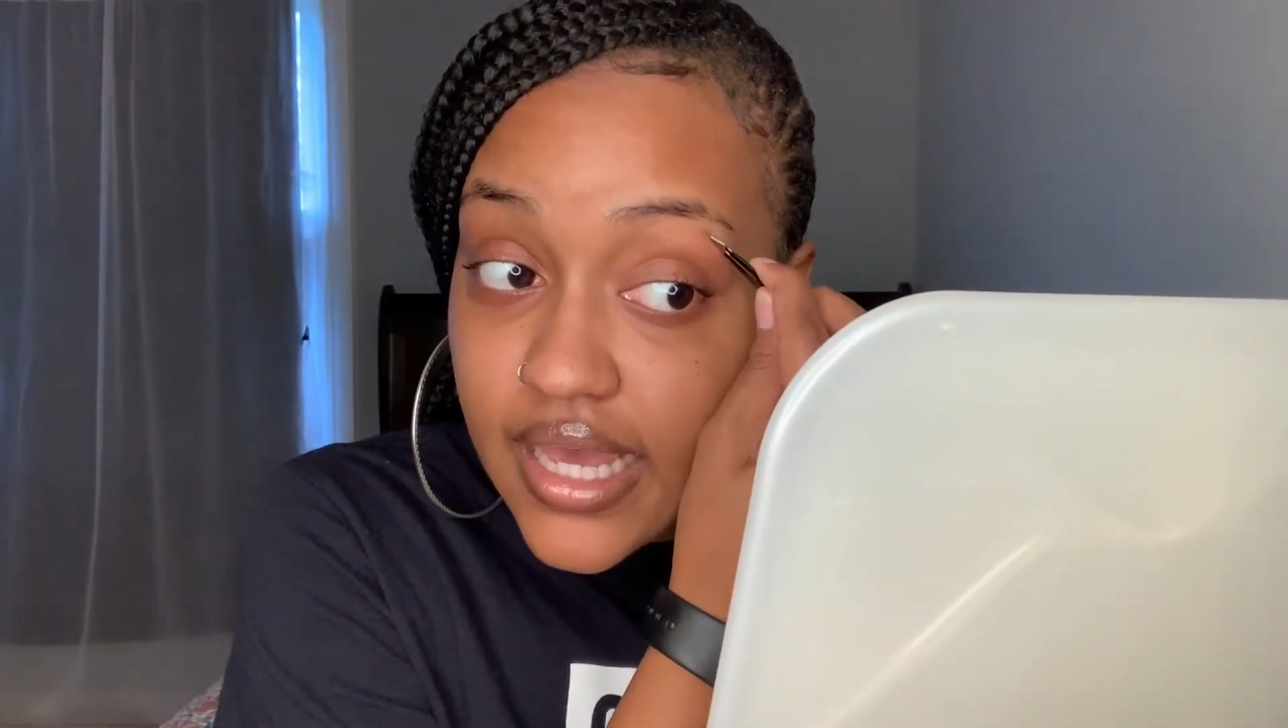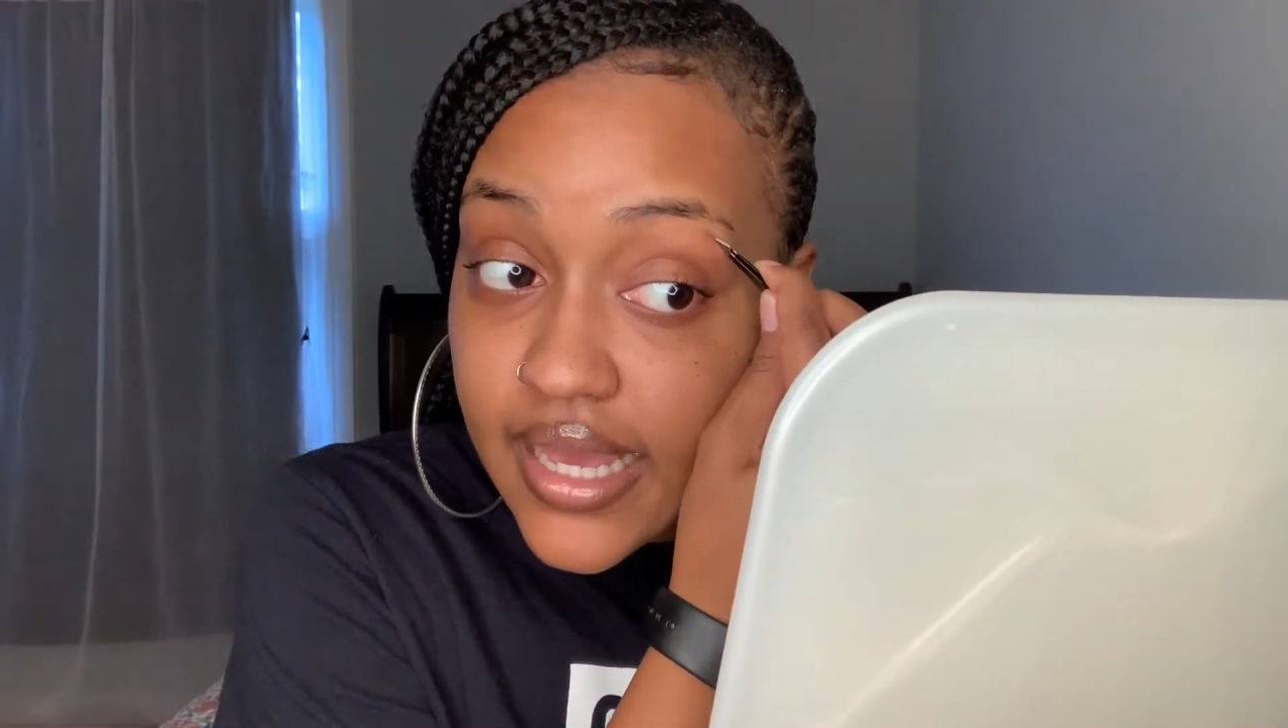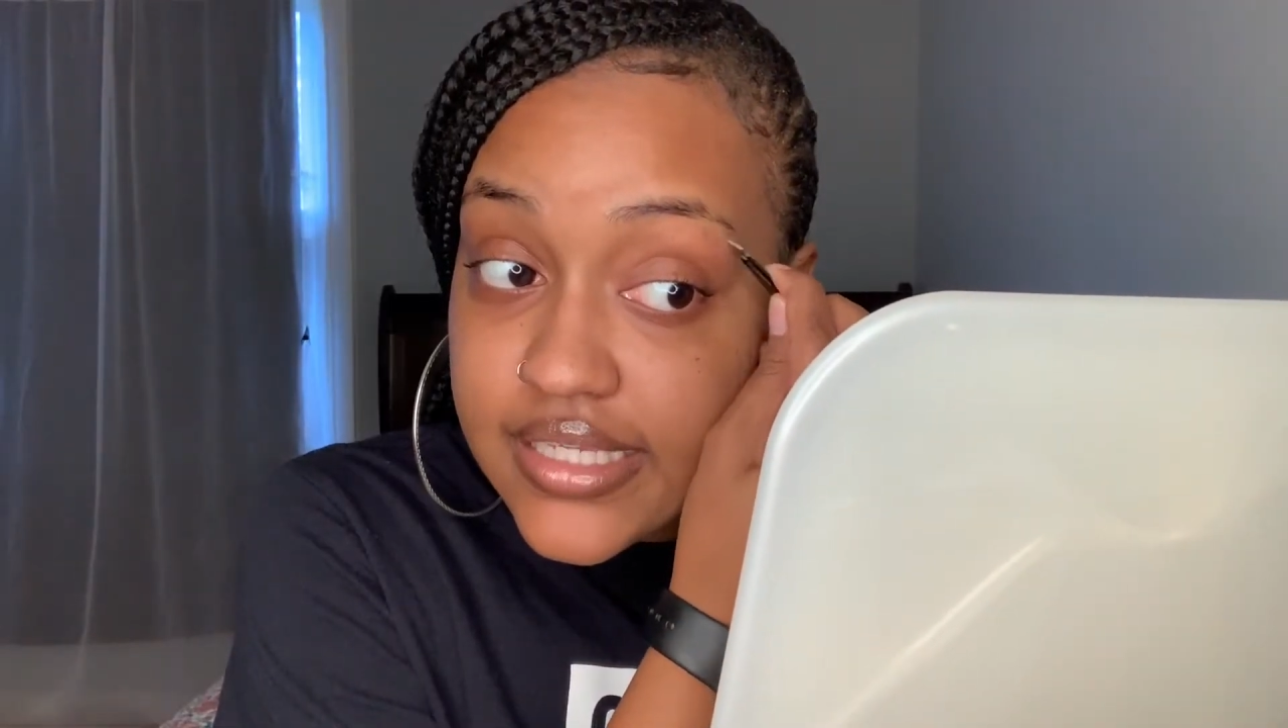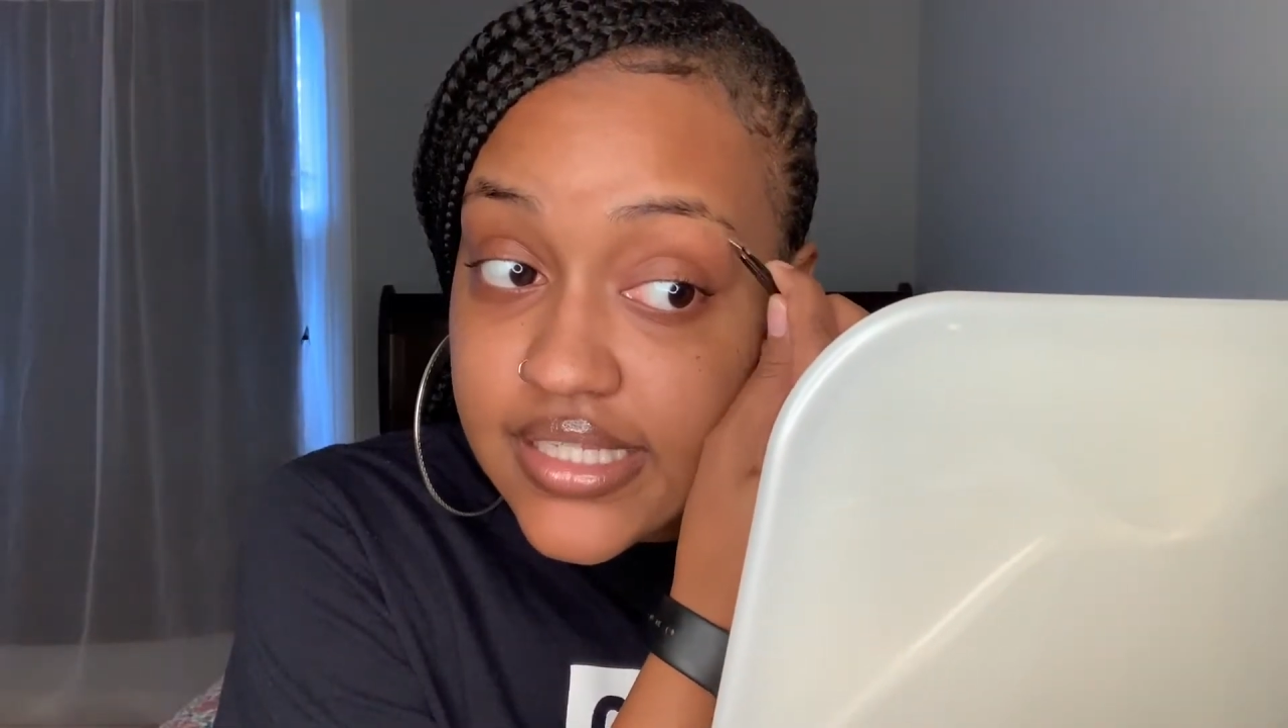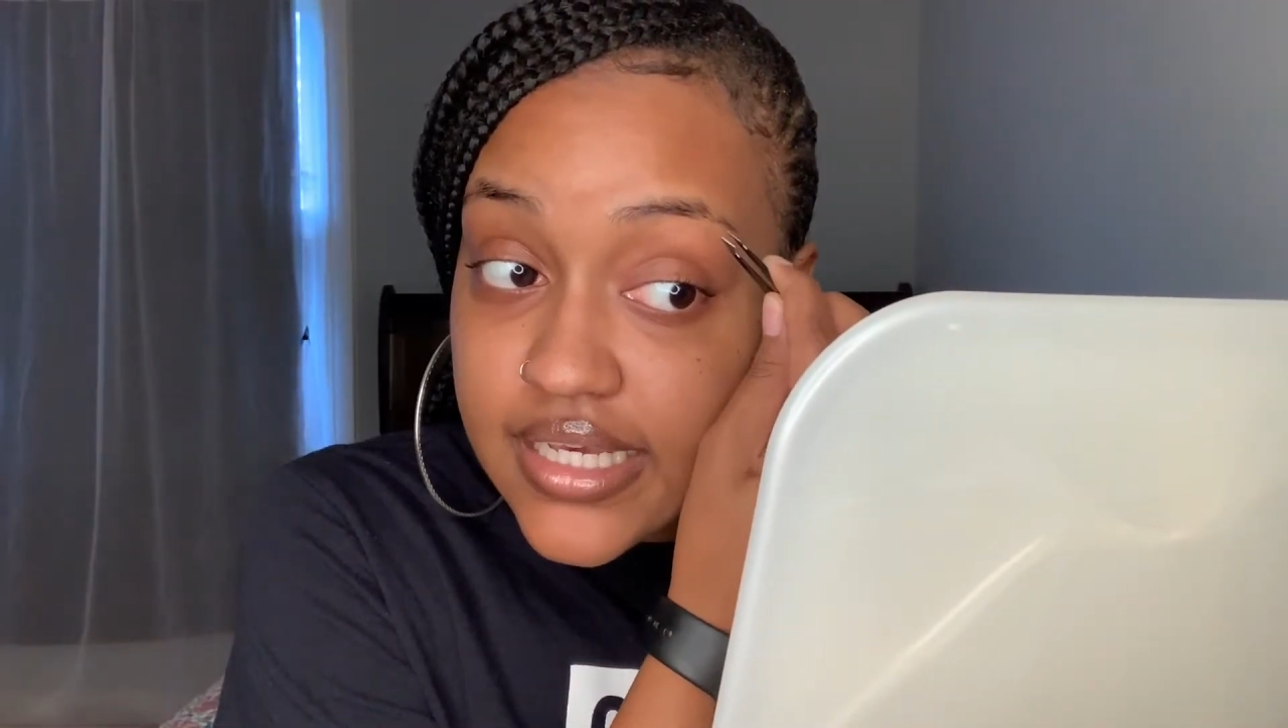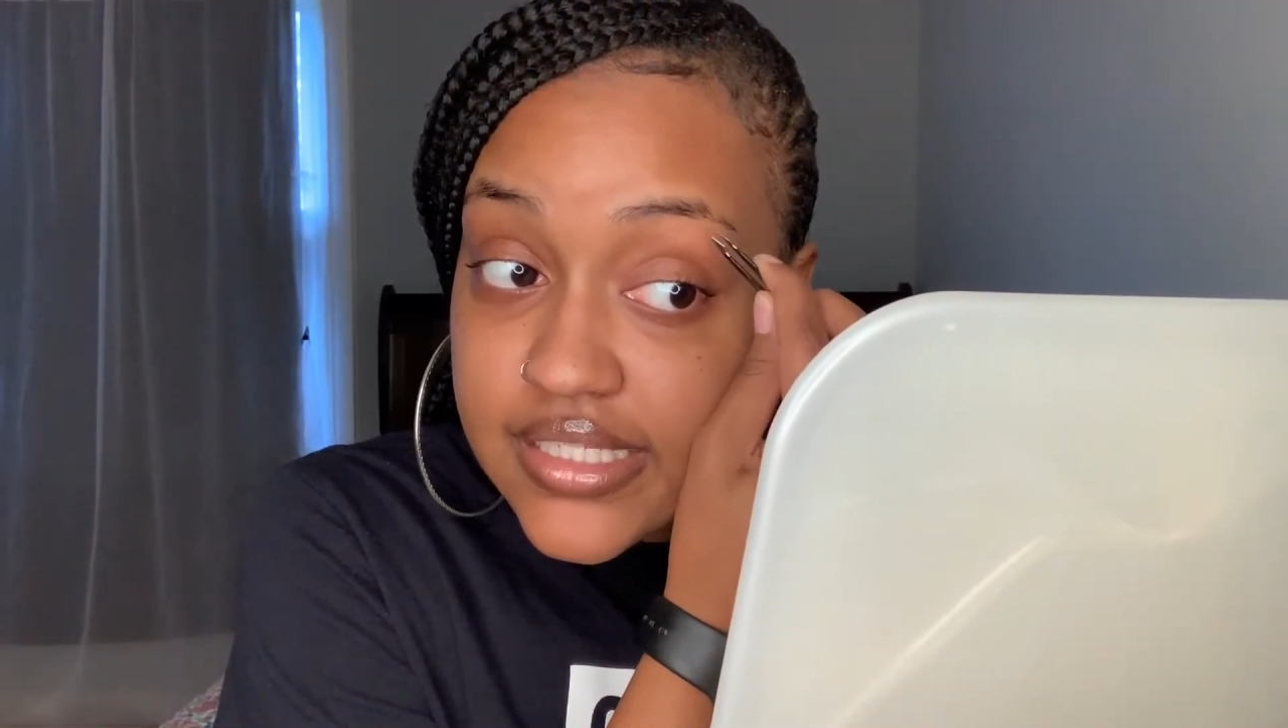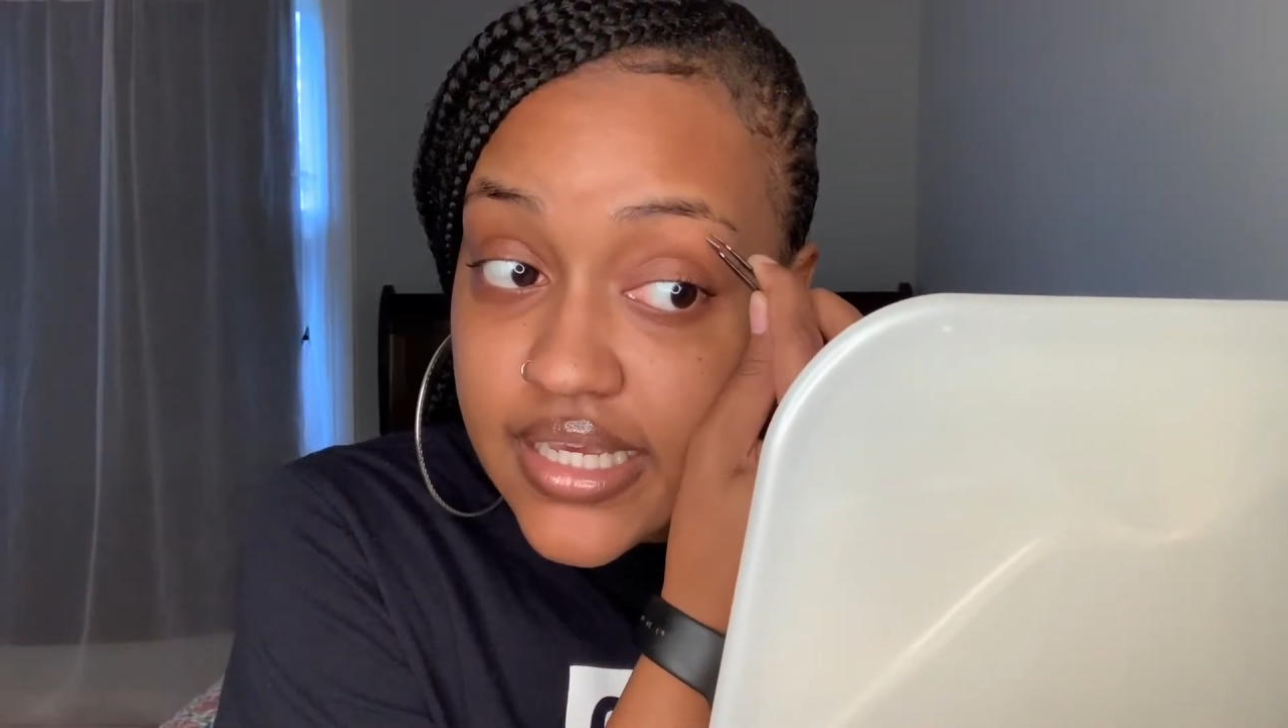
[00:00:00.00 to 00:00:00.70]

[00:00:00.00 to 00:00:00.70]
excess